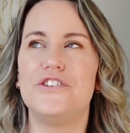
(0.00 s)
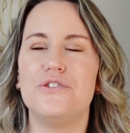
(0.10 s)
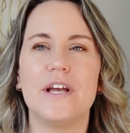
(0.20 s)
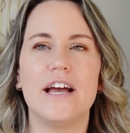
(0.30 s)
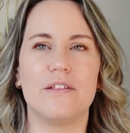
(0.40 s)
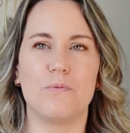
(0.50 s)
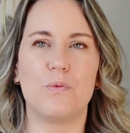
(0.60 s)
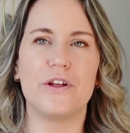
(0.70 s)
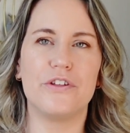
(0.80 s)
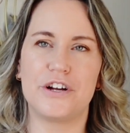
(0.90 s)
do get
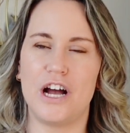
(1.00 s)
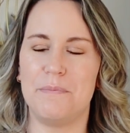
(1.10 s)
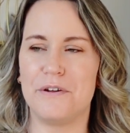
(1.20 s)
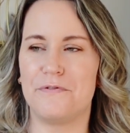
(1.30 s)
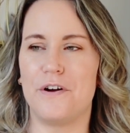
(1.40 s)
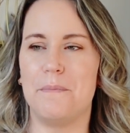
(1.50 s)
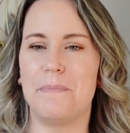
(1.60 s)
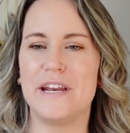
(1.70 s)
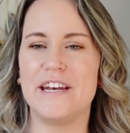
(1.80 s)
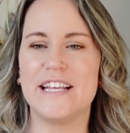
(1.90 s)
where they're coming from,
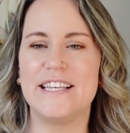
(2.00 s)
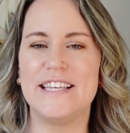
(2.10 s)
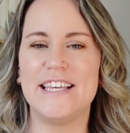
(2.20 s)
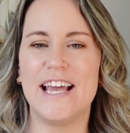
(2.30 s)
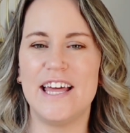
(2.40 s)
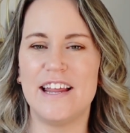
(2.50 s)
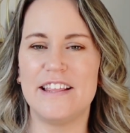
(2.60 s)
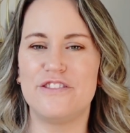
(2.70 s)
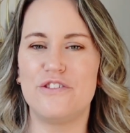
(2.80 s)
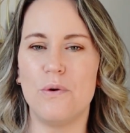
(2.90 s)
but then again, I
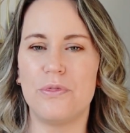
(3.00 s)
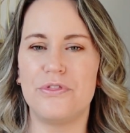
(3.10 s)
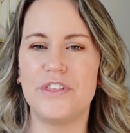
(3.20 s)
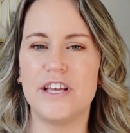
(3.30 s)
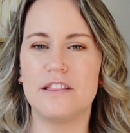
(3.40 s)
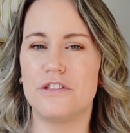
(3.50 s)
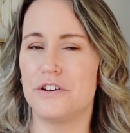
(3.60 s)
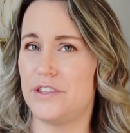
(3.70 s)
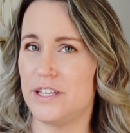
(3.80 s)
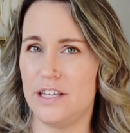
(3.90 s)
don't think
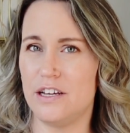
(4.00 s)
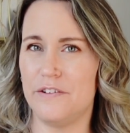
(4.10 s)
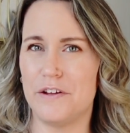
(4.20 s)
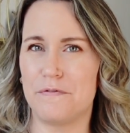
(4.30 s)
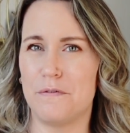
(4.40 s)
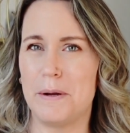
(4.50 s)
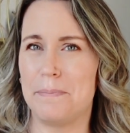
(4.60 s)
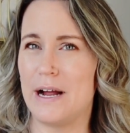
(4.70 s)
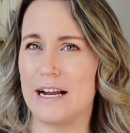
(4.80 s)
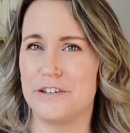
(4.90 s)
they're thinking of it from a
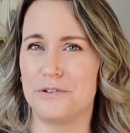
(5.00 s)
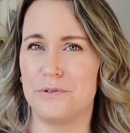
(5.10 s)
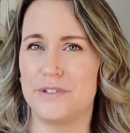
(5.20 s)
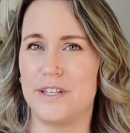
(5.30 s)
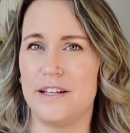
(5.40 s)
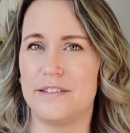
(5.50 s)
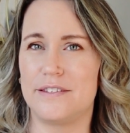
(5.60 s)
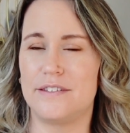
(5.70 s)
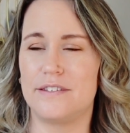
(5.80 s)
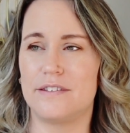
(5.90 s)
practical
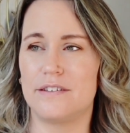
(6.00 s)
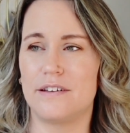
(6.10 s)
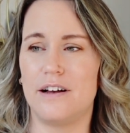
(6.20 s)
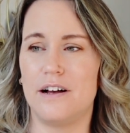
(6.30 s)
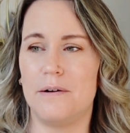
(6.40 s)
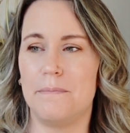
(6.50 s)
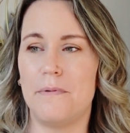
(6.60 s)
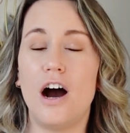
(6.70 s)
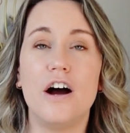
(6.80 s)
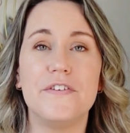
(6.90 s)
sense.
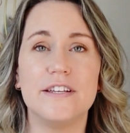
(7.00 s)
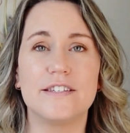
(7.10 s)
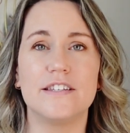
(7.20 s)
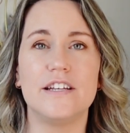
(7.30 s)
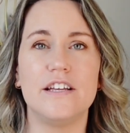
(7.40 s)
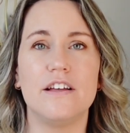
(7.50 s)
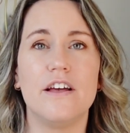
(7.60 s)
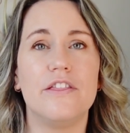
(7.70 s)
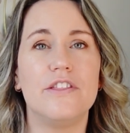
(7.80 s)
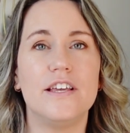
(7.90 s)
Obviously,
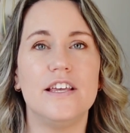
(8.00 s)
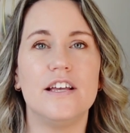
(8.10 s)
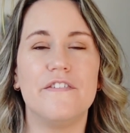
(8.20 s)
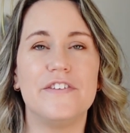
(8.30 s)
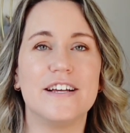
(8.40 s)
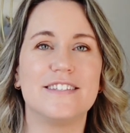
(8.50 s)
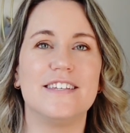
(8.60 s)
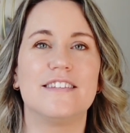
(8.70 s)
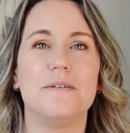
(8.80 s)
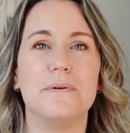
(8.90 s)
thinking of the
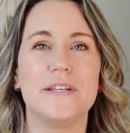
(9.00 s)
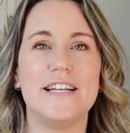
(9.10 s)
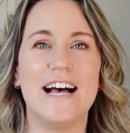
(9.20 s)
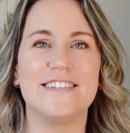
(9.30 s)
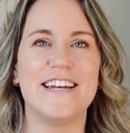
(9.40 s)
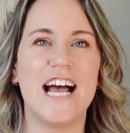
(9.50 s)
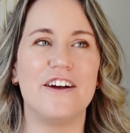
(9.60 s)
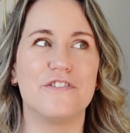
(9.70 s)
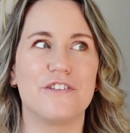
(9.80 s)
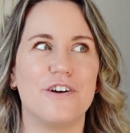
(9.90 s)
accessibility as an
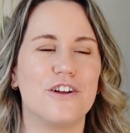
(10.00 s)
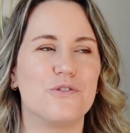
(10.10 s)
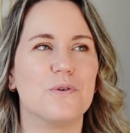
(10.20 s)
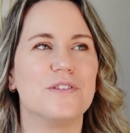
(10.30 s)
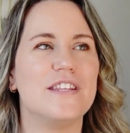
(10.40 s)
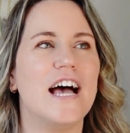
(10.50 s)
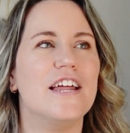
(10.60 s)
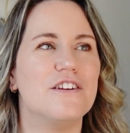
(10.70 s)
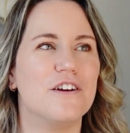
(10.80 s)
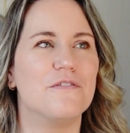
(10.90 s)
afterthought towards the
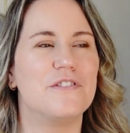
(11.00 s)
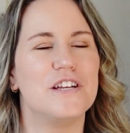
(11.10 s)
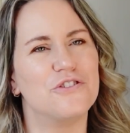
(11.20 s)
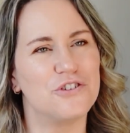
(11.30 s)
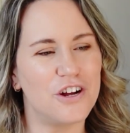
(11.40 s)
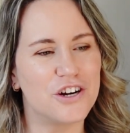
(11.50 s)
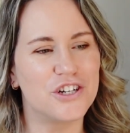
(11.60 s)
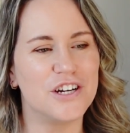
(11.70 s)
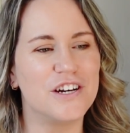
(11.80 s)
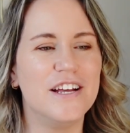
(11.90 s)
end of the
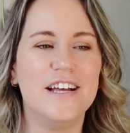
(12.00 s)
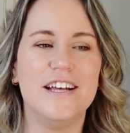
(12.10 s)
introduction